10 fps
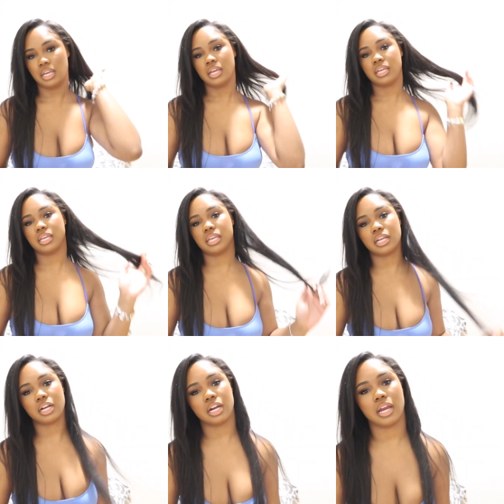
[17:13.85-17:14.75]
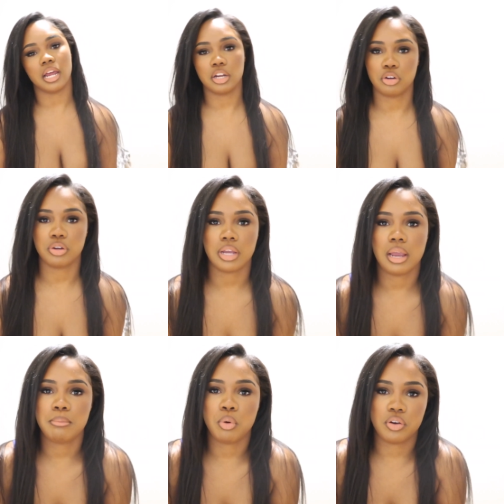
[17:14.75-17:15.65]
here and
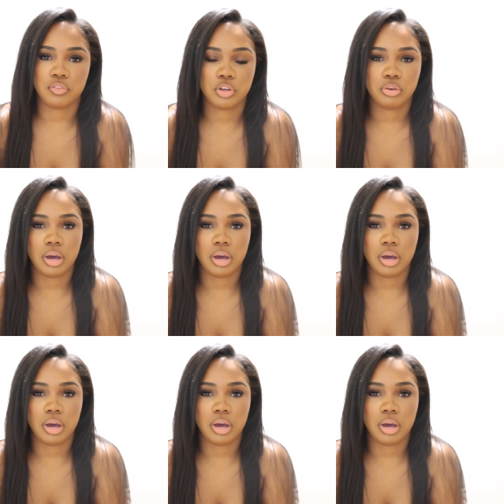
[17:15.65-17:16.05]
create more for you